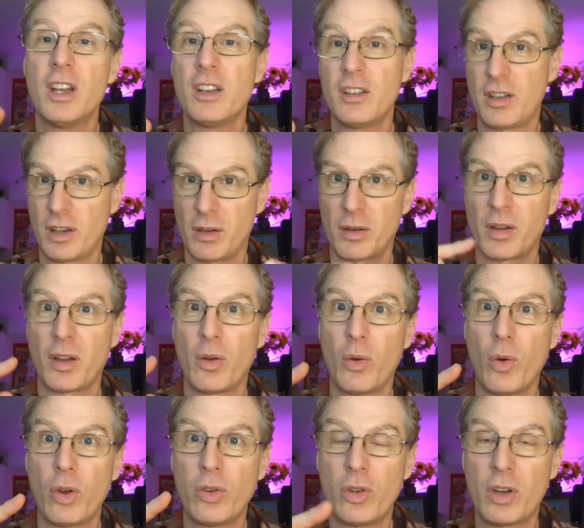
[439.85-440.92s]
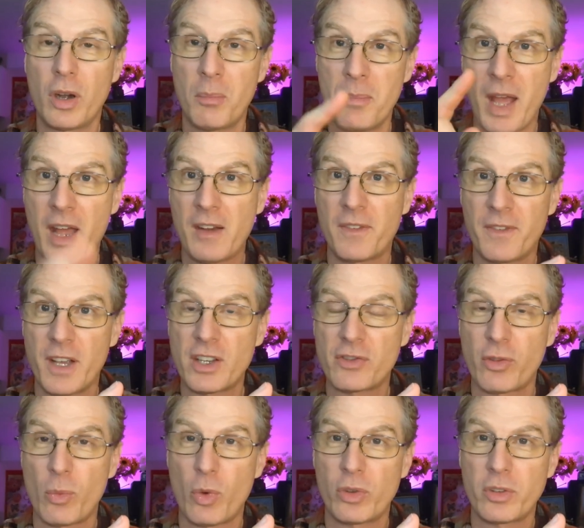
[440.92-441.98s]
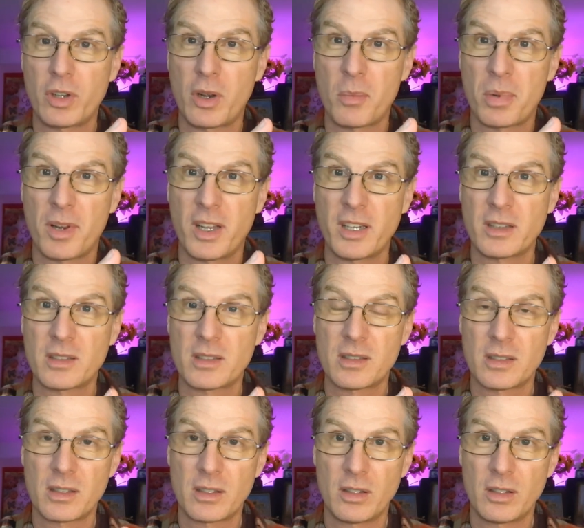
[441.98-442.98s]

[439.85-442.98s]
you're going to you're going to manifest from all your complaints.